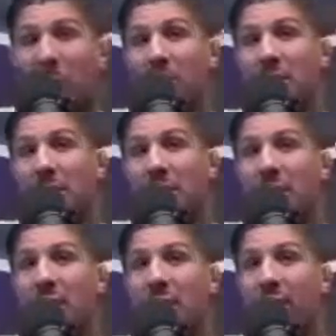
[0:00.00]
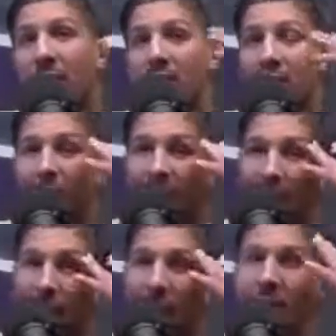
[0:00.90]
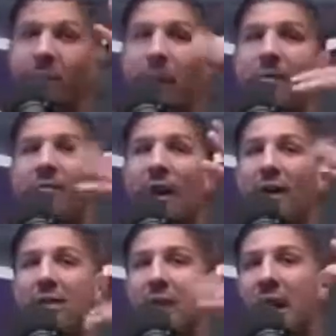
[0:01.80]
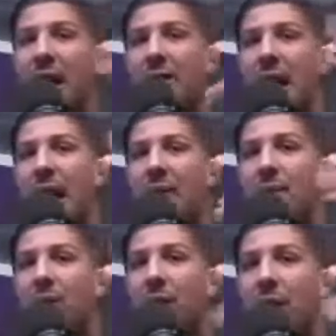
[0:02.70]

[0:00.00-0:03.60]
What else is he going to do if he's going to fight Khabib? That Khabib fight and Tony has to happen.